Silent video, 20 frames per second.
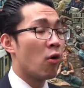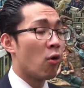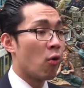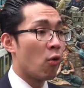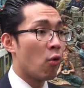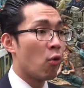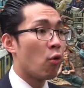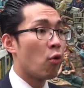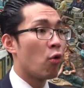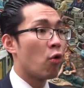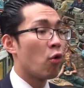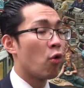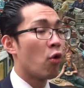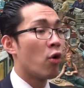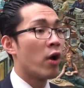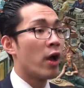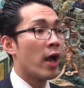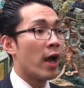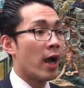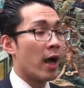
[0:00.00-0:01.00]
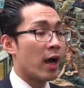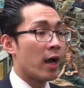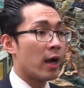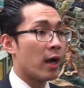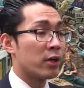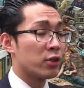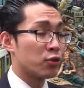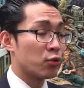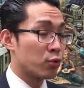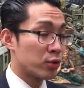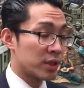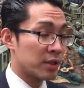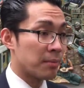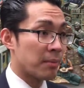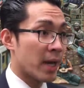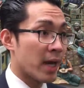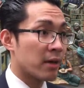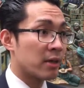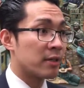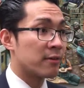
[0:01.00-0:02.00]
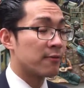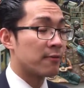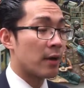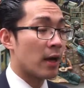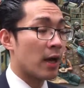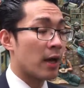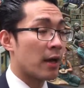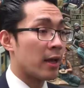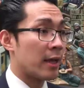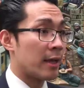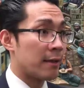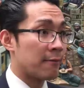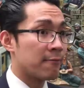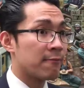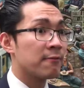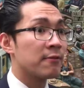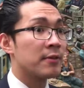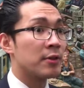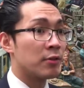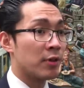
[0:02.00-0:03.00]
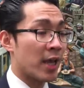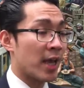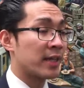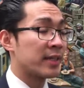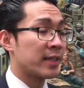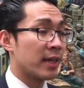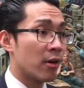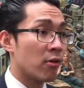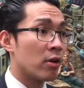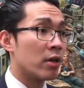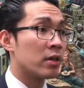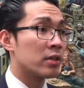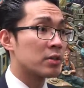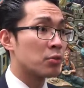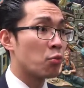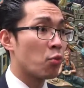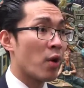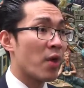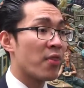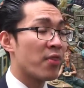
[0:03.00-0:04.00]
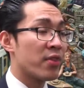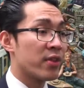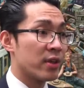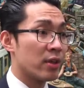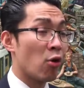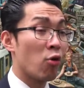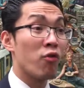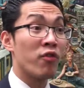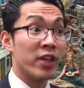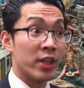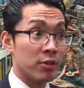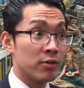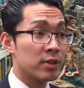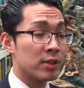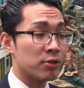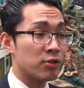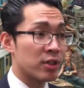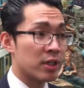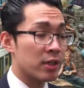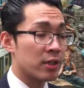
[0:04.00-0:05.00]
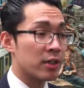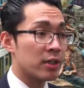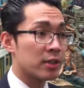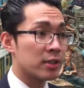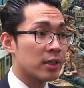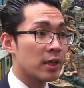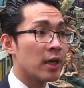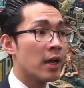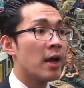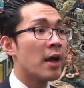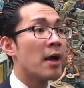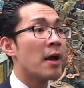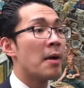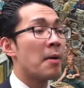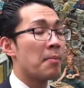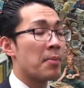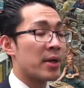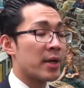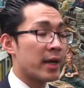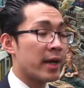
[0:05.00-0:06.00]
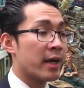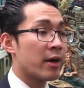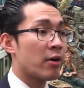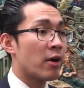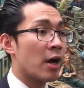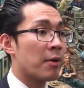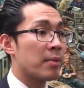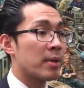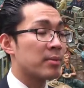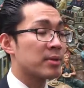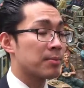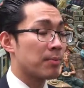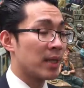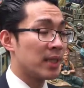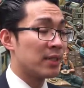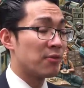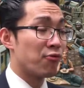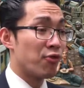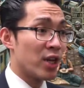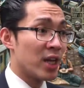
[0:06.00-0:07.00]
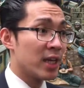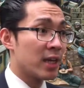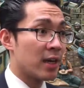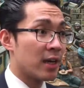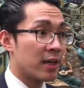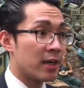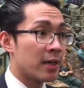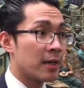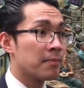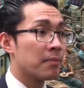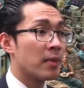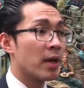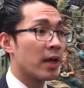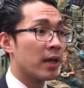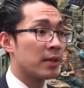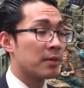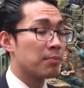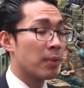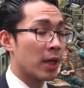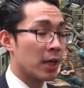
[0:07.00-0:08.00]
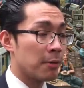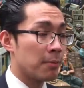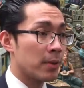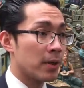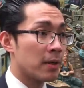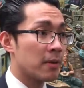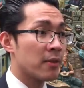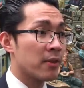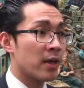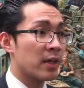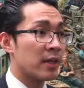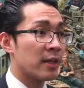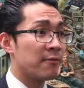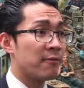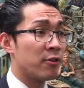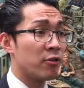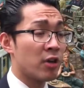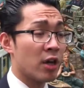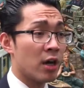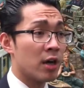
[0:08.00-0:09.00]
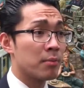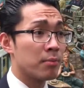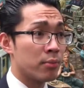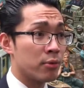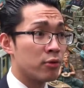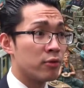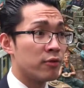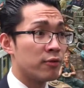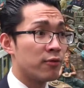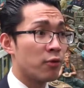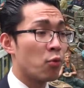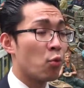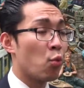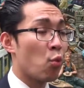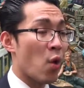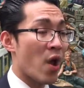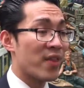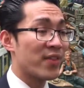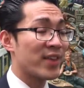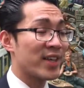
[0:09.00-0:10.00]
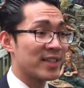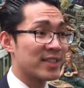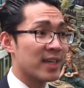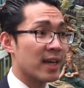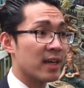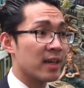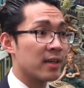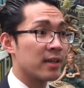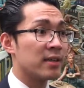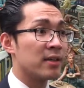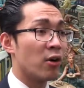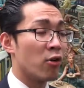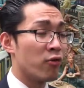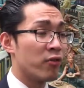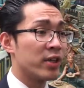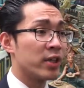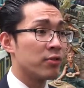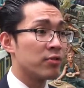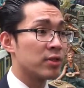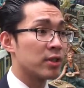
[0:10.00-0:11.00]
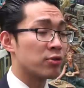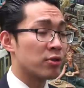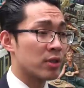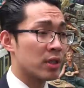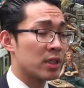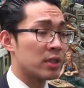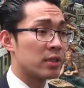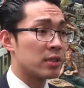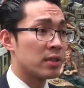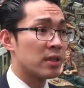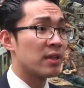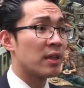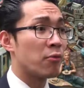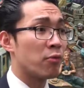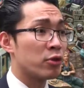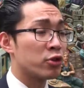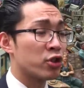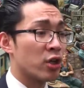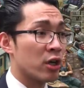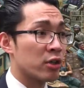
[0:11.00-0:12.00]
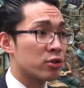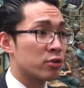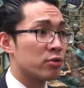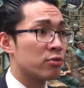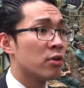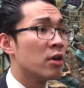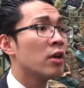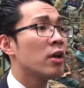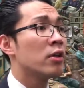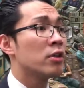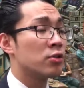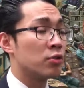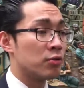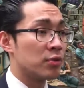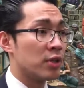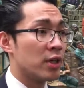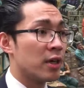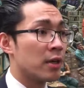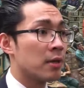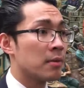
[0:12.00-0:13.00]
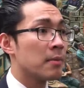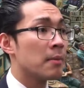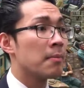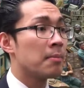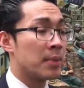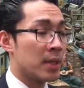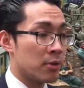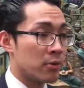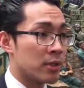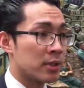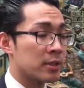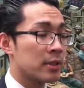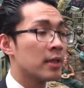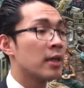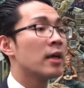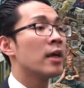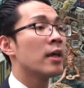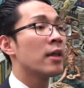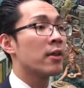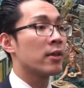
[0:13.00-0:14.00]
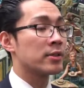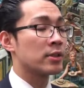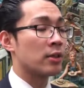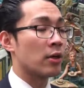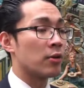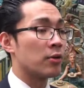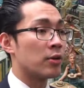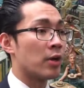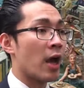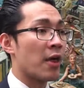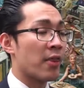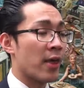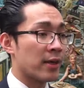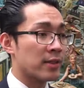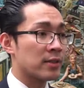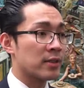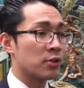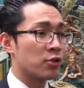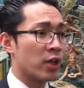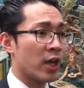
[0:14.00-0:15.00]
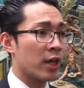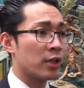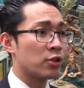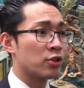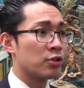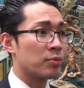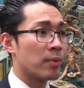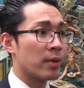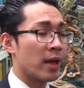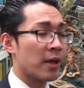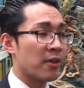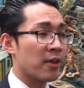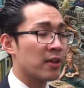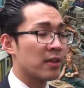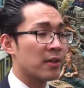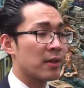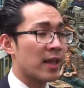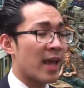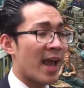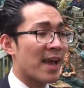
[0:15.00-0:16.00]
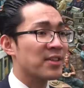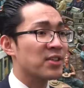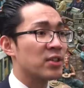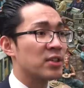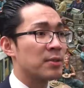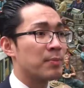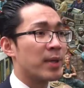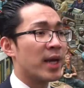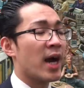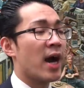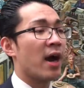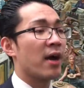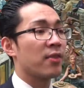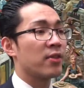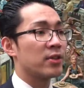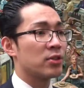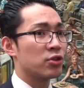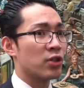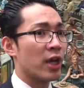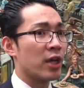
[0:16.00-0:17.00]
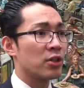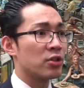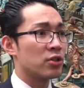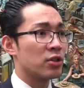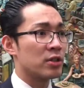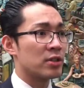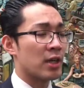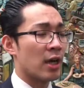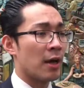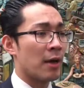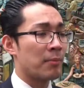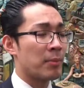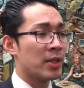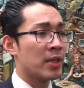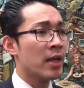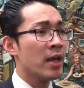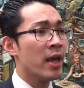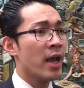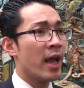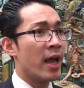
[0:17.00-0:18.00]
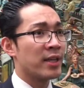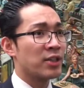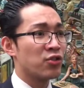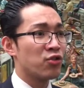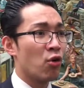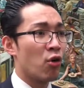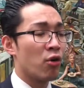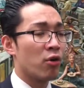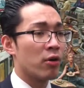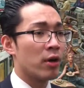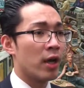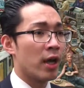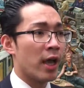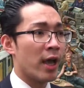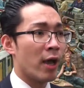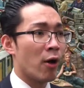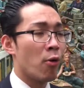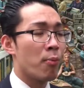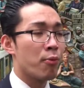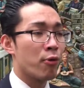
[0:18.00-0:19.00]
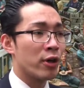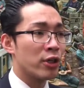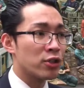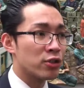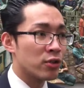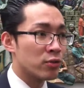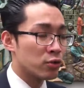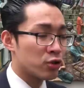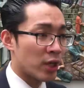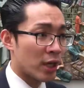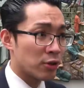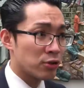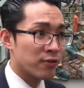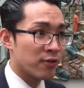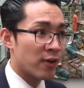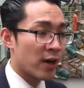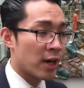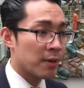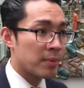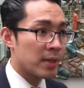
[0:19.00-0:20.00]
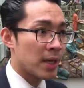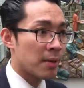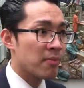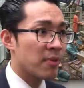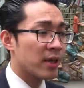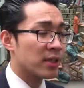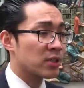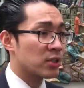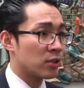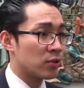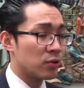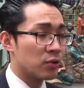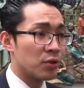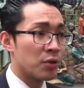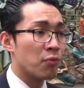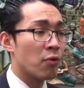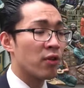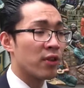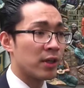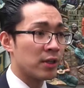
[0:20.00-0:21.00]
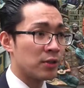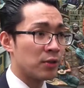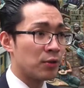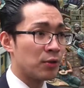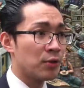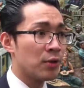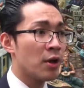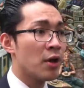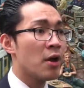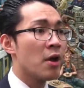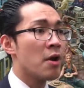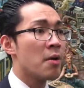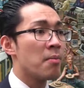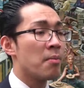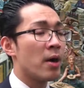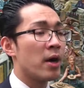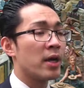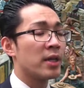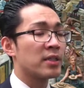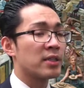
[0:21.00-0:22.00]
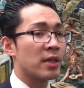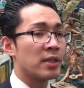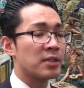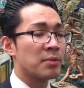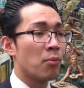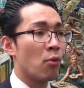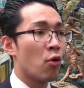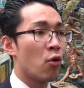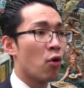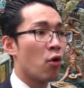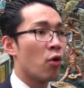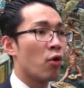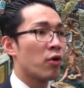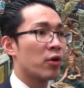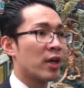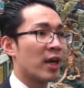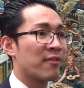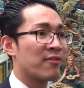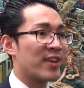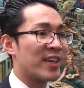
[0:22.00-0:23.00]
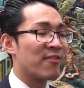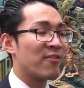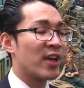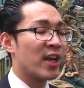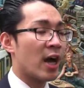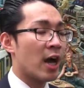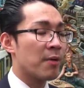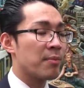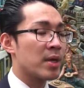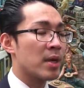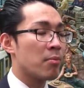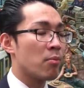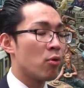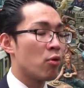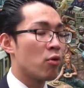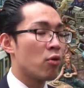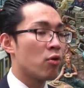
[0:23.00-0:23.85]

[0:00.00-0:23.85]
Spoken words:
or a shorter amount if you can tell us when the overusage occurred. But now IBM's made it really clear in paper that if you can't prove when exactly the overusage occurred, they will charge you 2-year period. So that's the change. But I think the essence behind these changes, I mean, it's not operational change for IBM. They're still doing what they do, but it's more kind of giving IBM